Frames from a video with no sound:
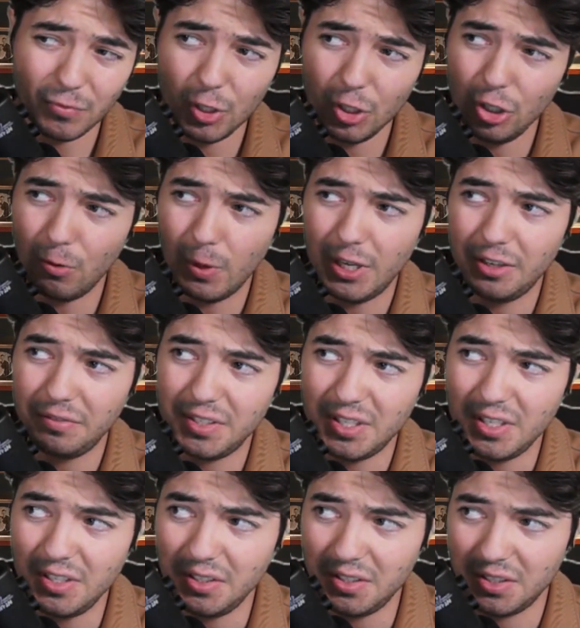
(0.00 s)

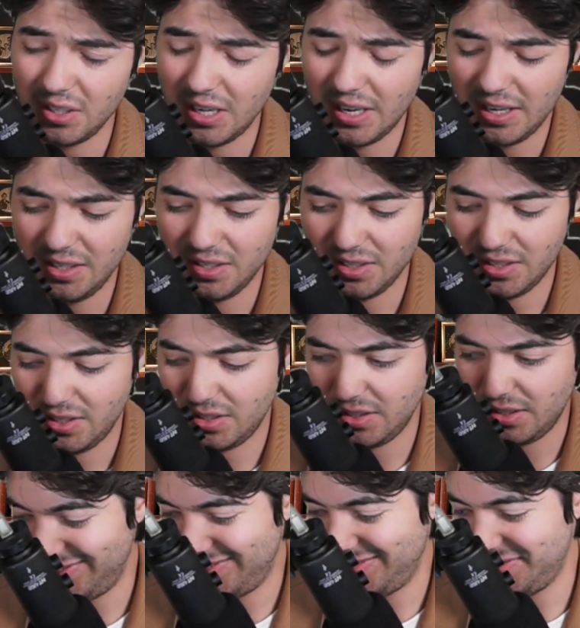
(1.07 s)
NFTs as
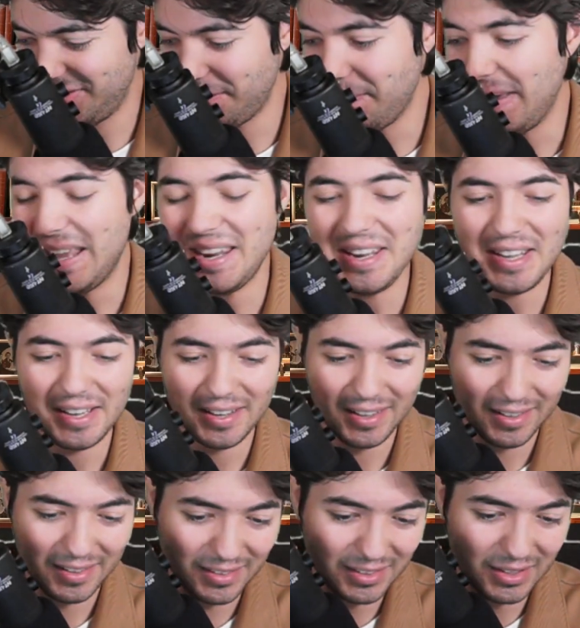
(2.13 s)
the
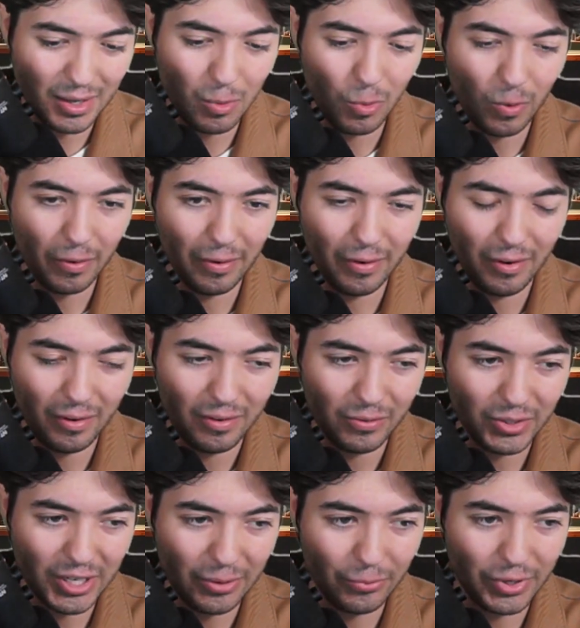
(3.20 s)
mania that they were
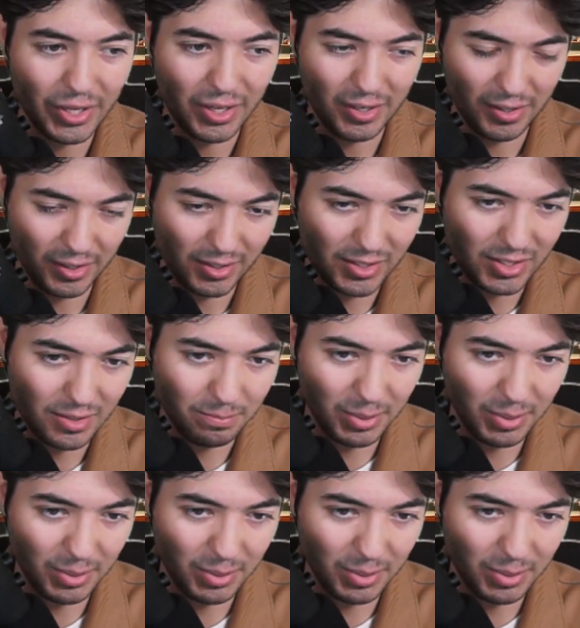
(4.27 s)
got ridiculous,